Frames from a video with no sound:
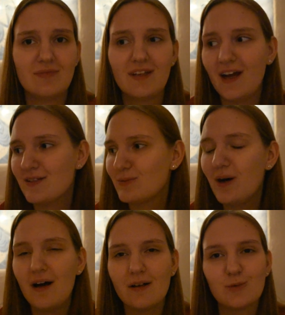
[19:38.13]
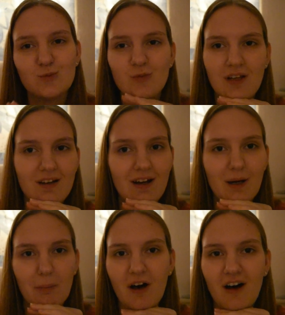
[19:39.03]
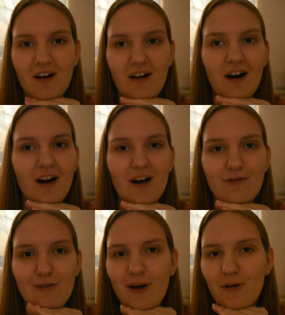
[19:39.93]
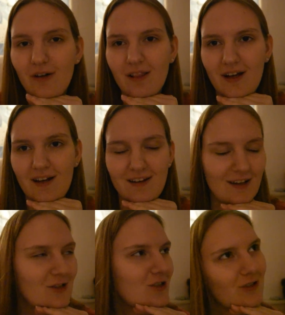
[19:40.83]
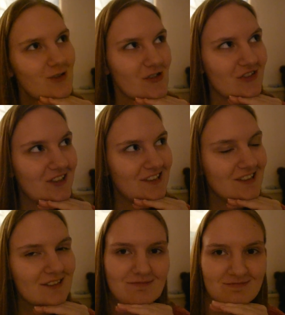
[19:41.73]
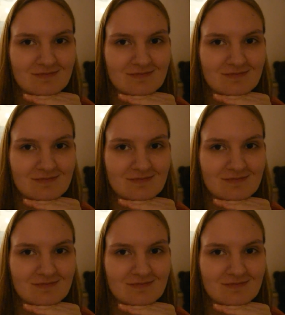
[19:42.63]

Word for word: Guess what? I'm a half hour later than usual.